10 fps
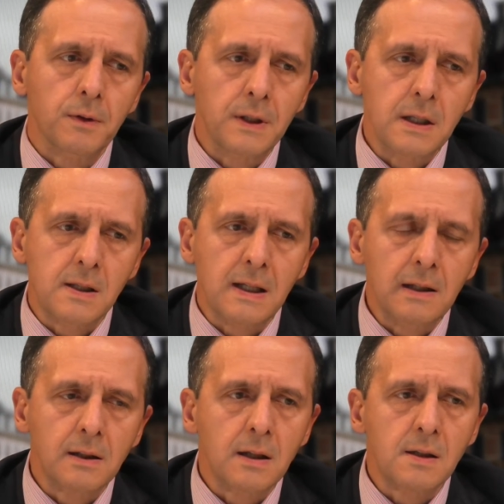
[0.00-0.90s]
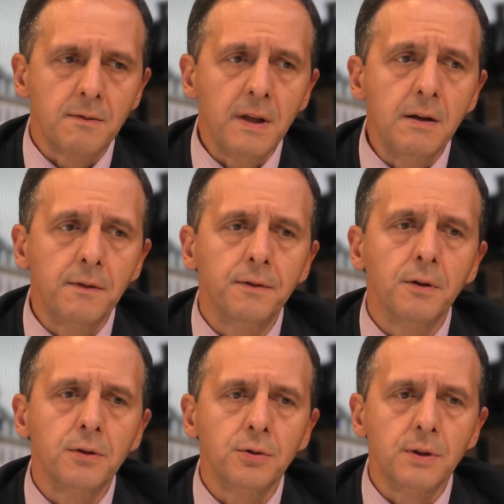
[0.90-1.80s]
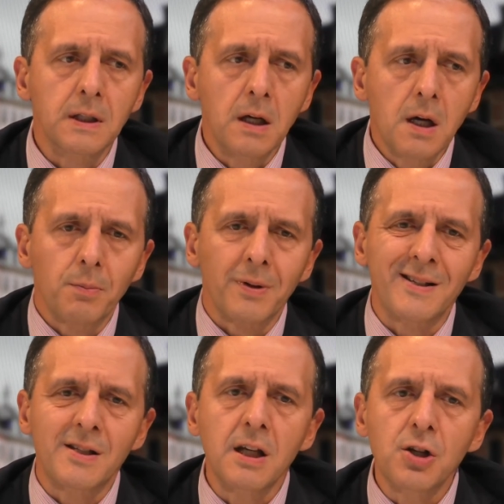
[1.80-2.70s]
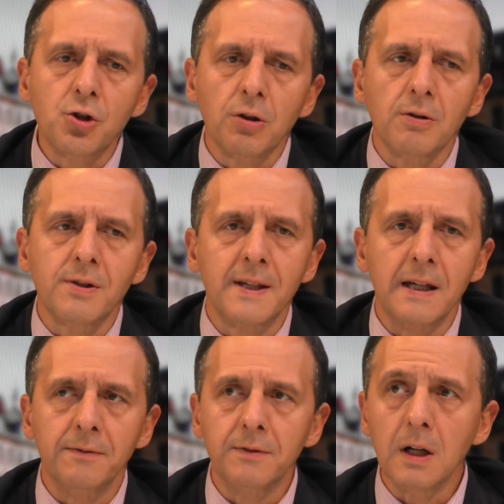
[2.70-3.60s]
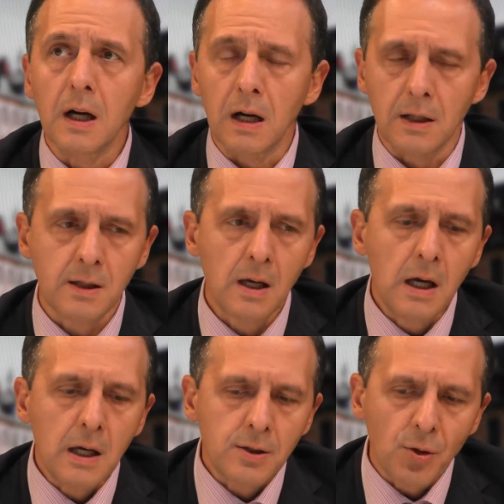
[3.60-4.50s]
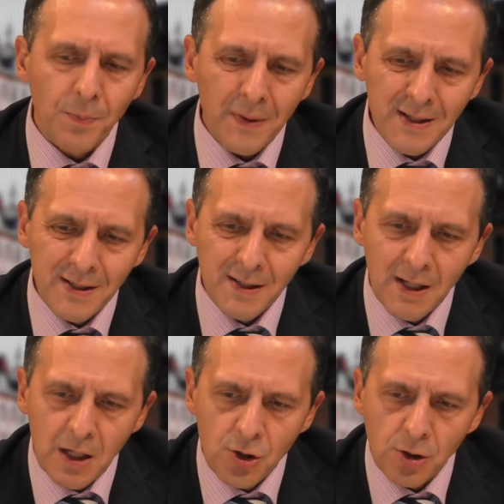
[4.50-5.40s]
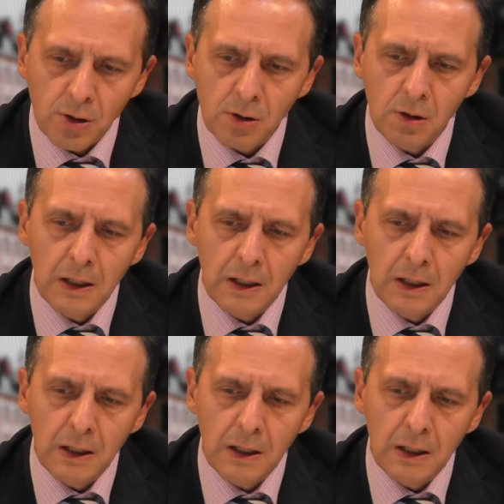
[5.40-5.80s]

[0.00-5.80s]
the standards, they refer to the procedural safeguards. So procedural